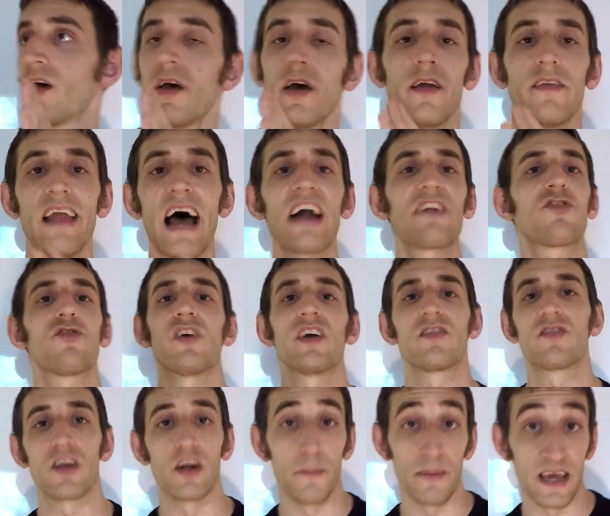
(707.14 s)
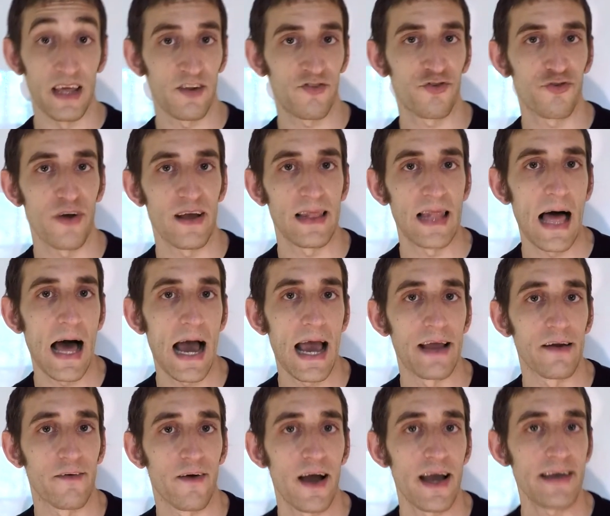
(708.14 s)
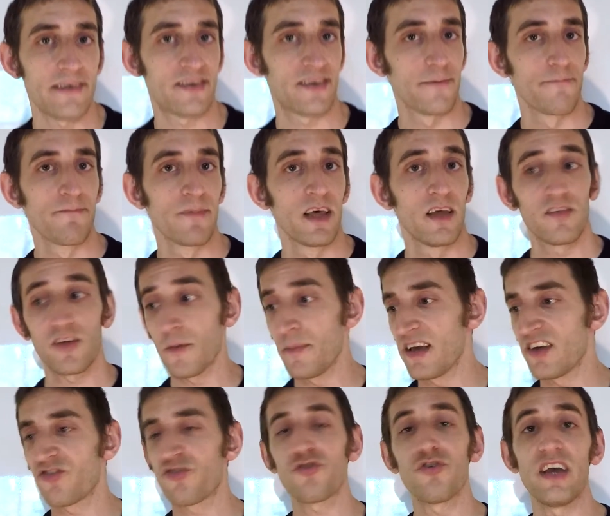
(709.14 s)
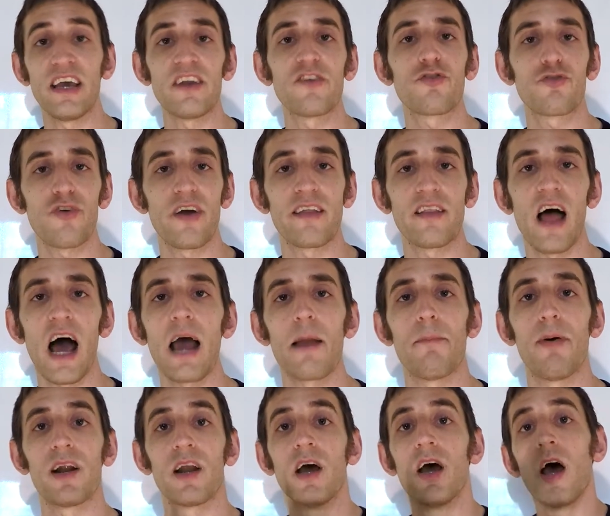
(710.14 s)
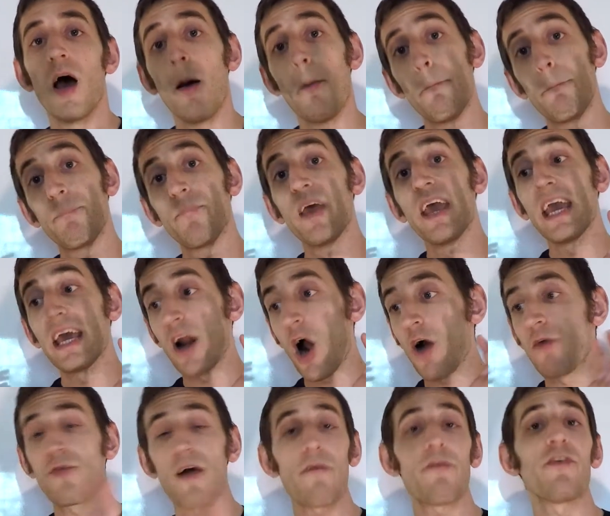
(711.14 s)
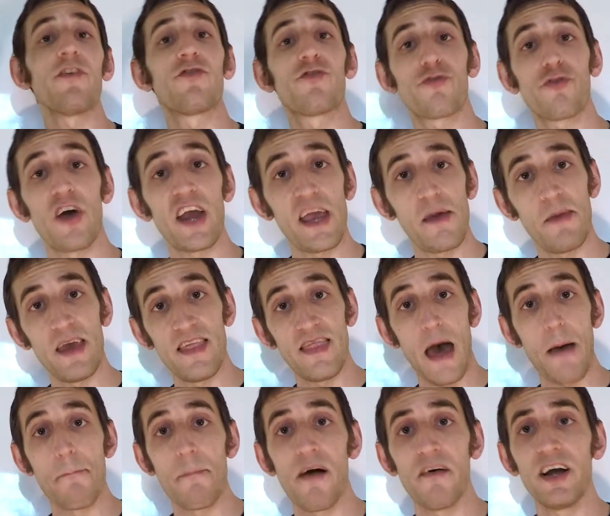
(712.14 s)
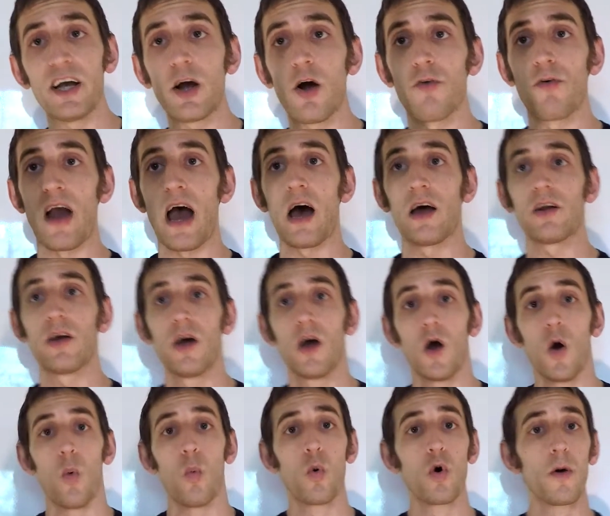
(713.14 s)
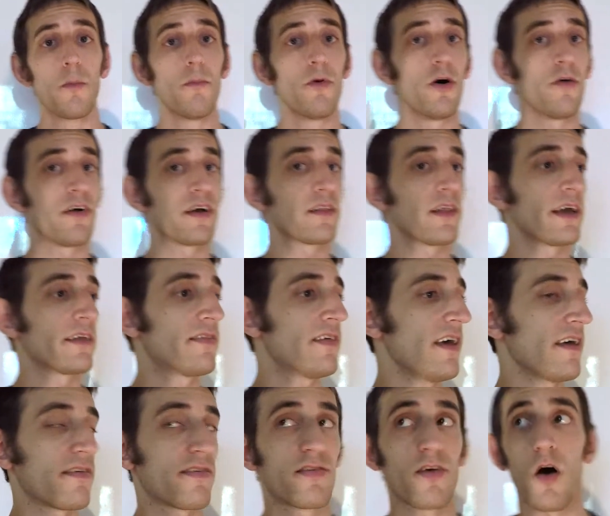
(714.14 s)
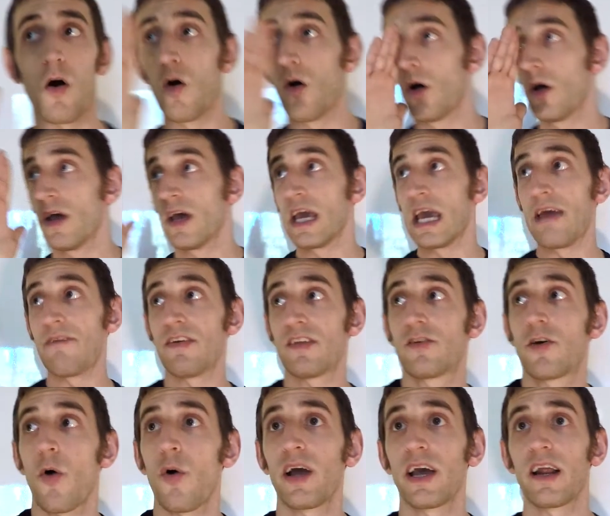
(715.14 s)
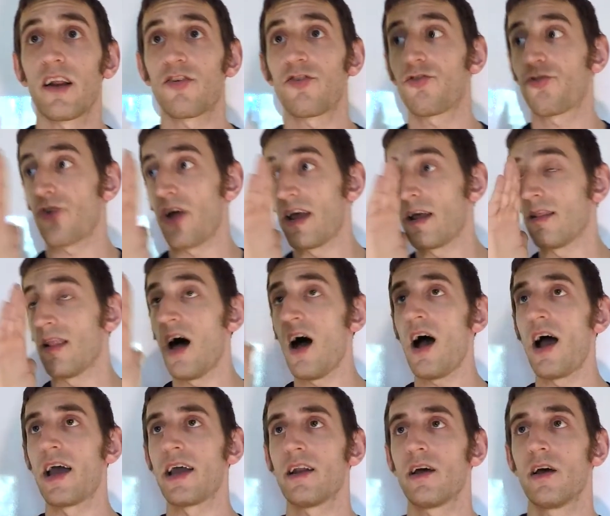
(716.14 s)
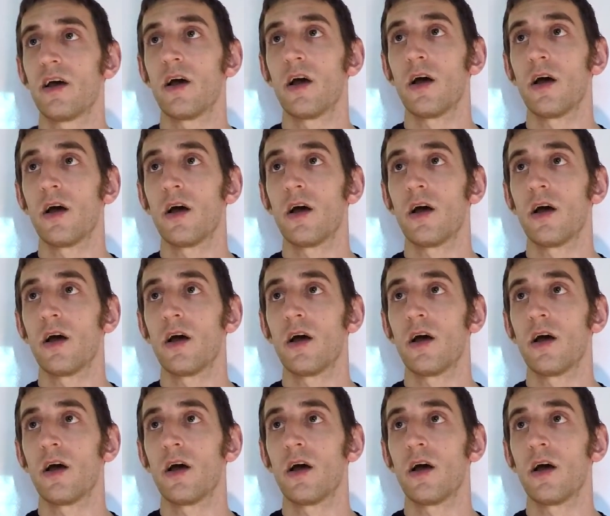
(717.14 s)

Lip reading: naturally it's going to be in a straight line, right? It's going to be in a straight line, but in our reference frame in that merry-go-round, we're moving like this. So if it's going in a straight line,